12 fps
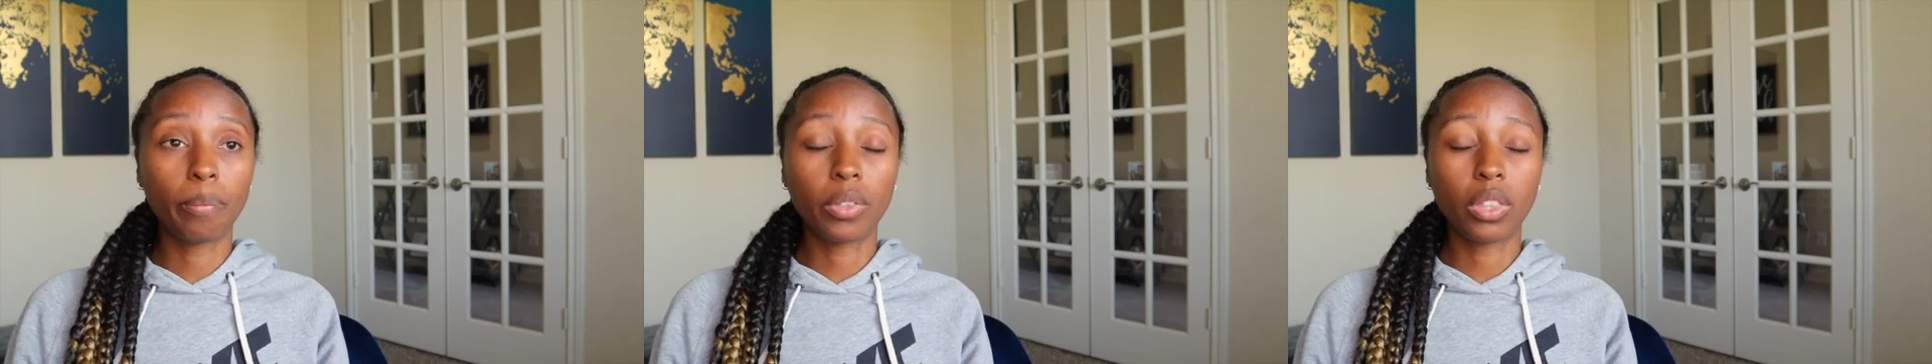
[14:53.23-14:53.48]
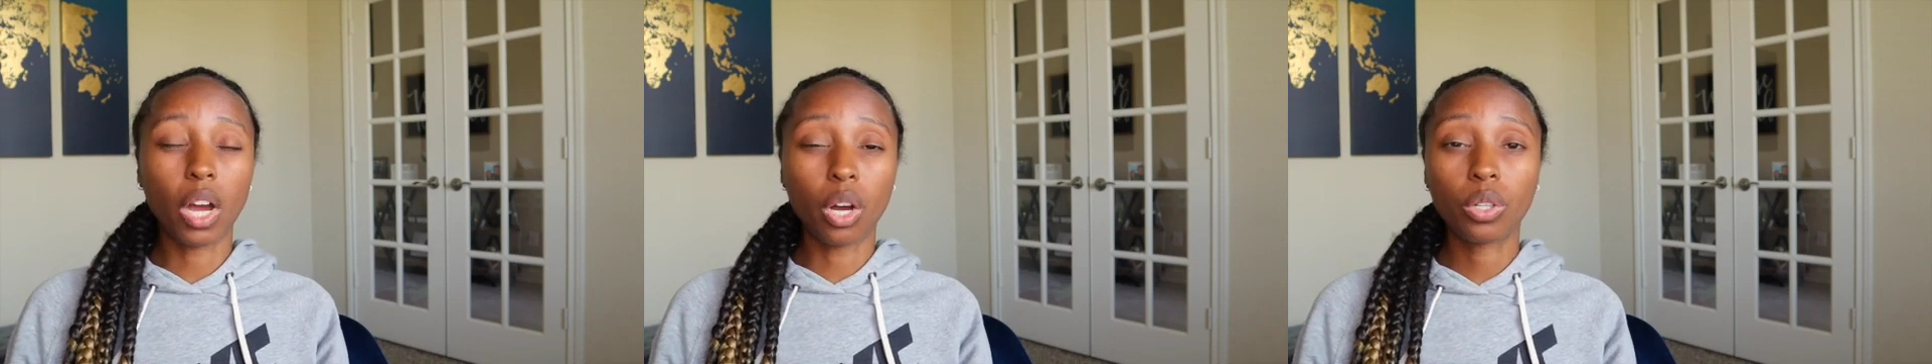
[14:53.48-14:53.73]

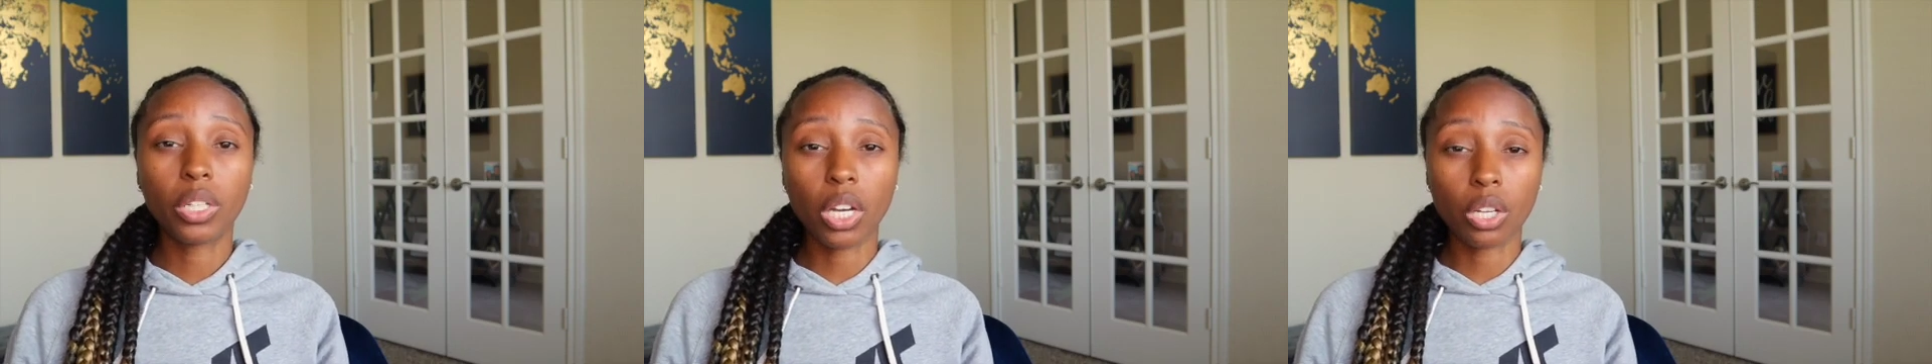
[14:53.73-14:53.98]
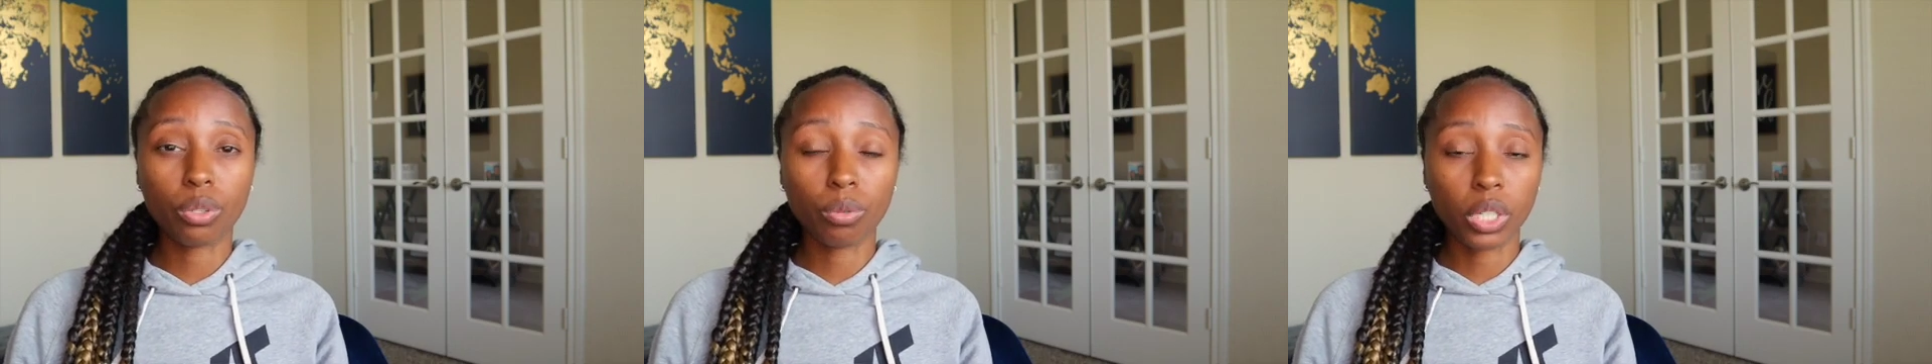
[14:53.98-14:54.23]
The only
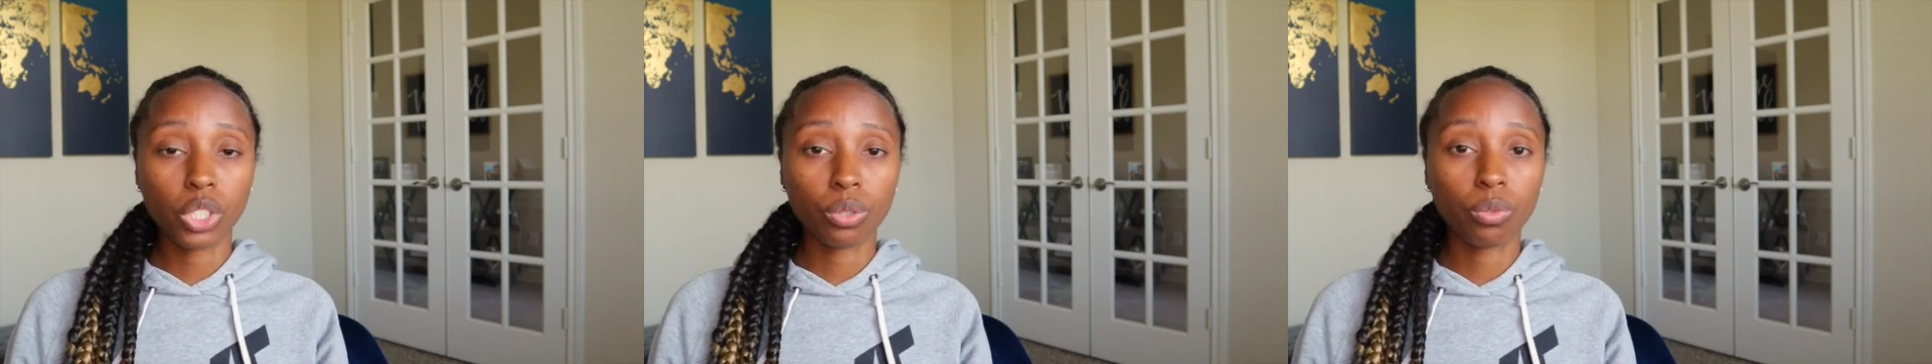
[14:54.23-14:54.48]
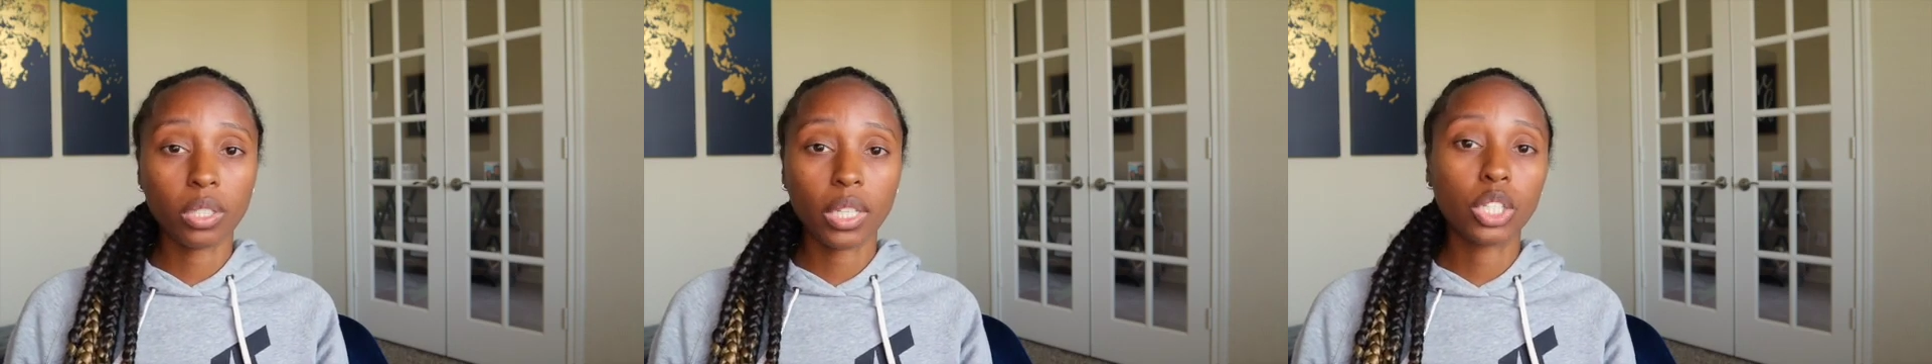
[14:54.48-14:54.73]
other
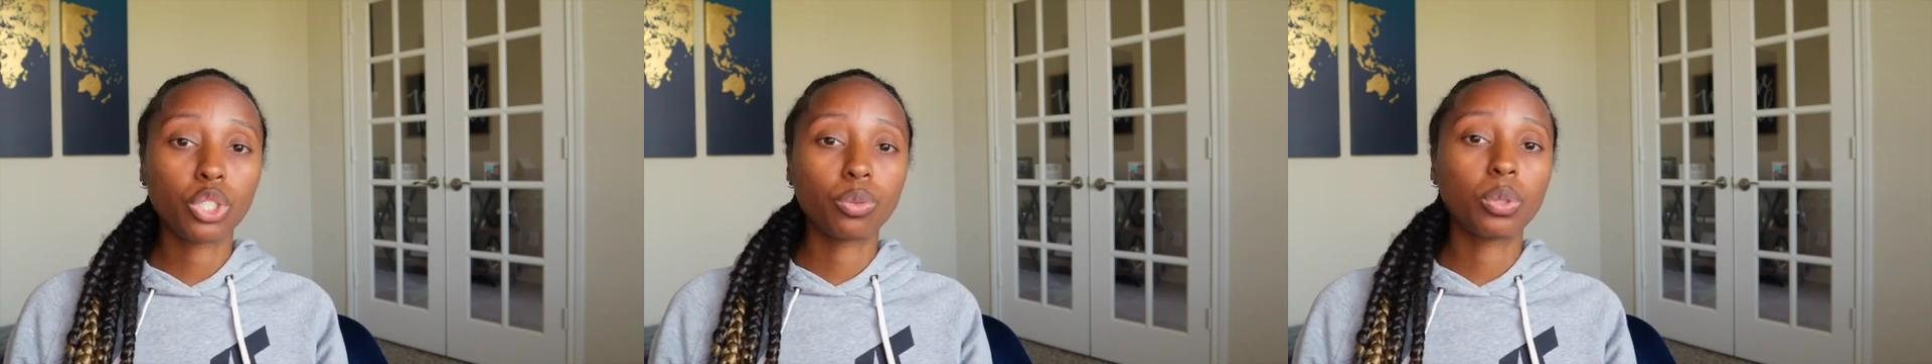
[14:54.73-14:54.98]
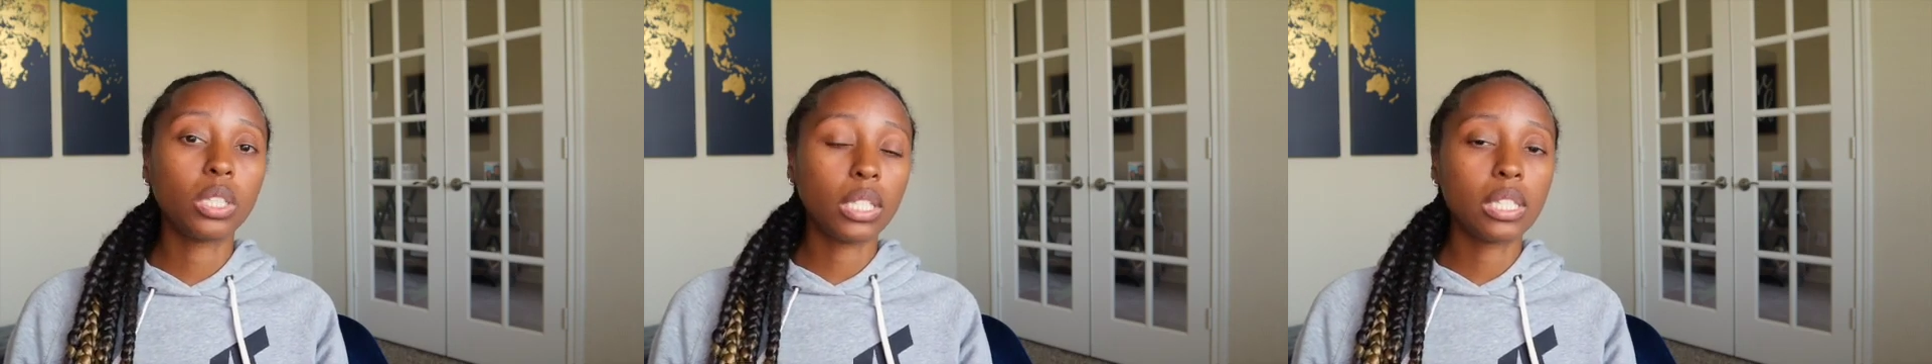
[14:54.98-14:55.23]
restaurant that you
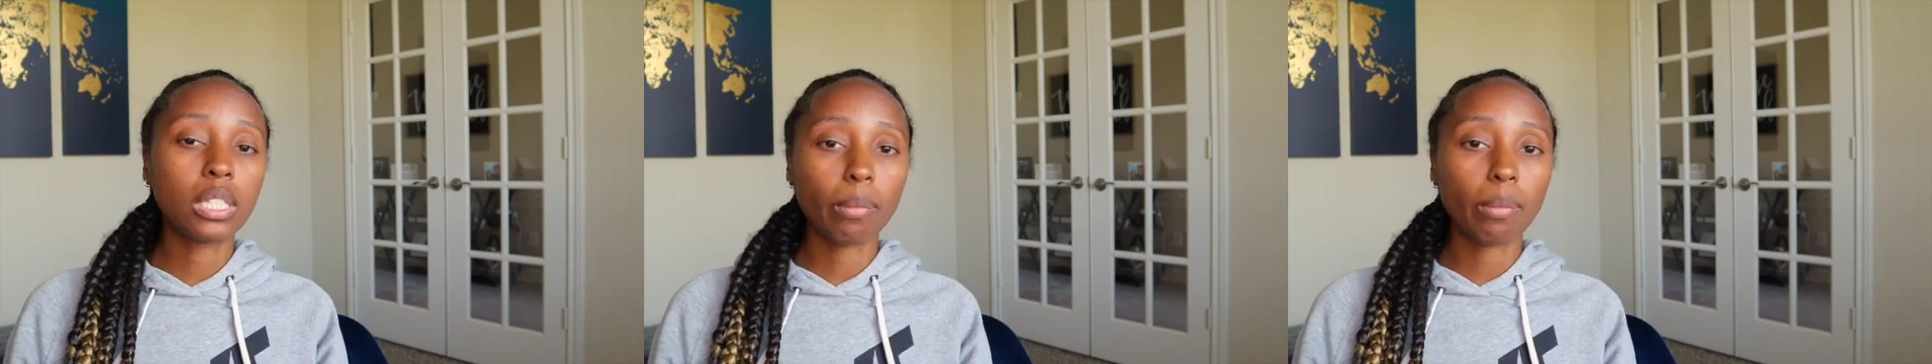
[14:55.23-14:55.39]
would need